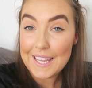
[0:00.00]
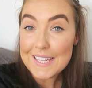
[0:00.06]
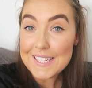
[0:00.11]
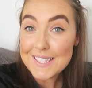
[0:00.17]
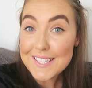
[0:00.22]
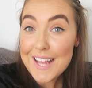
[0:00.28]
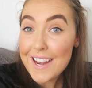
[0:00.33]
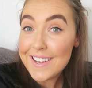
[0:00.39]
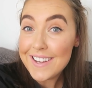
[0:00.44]

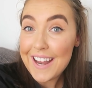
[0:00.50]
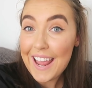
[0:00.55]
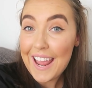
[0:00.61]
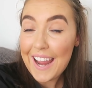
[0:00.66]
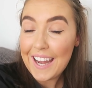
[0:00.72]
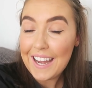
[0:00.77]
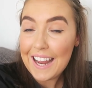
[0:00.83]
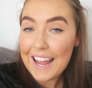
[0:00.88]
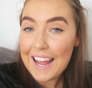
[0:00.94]
It's
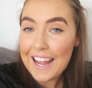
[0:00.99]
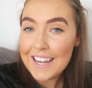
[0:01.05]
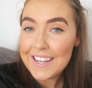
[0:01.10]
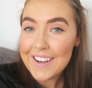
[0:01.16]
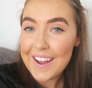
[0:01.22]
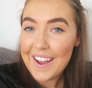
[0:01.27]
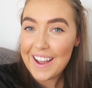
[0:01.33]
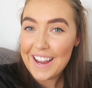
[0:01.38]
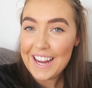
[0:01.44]
Sunday
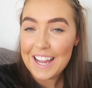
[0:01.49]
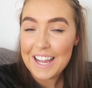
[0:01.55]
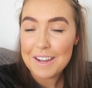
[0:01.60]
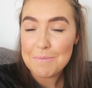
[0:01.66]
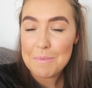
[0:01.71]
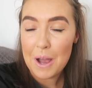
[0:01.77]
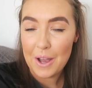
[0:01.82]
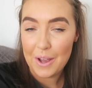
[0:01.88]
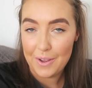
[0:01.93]
and I
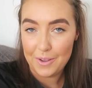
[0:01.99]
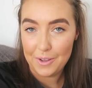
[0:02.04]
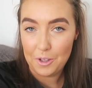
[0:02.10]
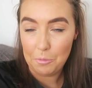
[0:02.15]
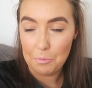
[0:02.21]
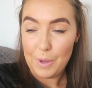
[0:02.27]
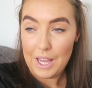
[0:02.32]
am home.